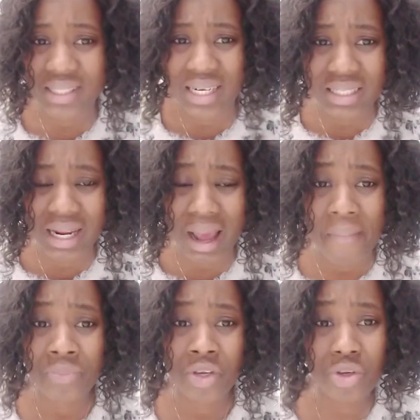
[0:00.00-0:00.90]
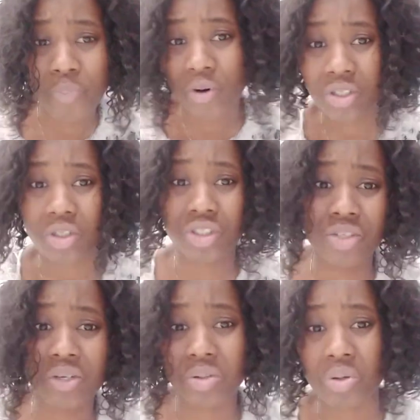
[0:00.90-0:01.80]
telling her that you brought your
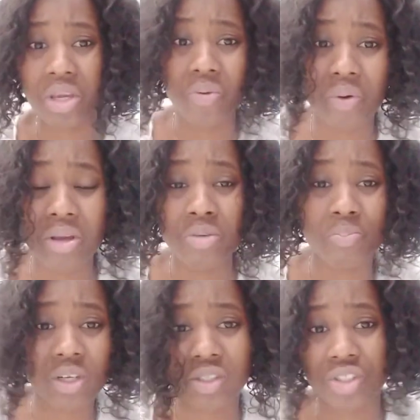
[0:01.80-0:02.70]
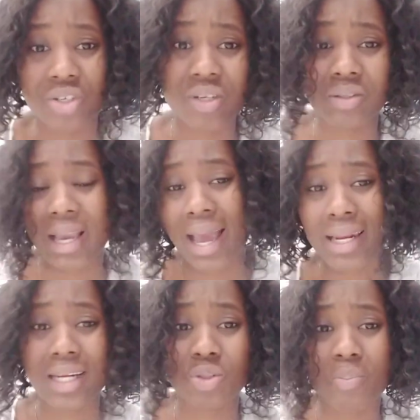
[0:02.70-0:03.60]
children to
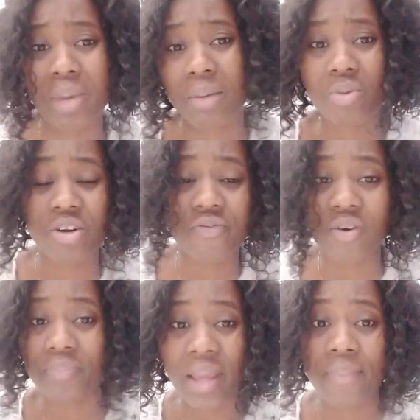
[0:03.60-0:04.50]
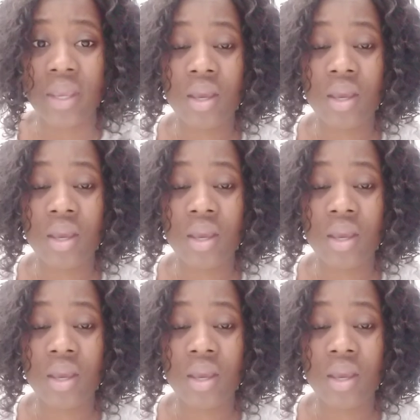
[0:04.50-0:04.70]
Canada to make money from them.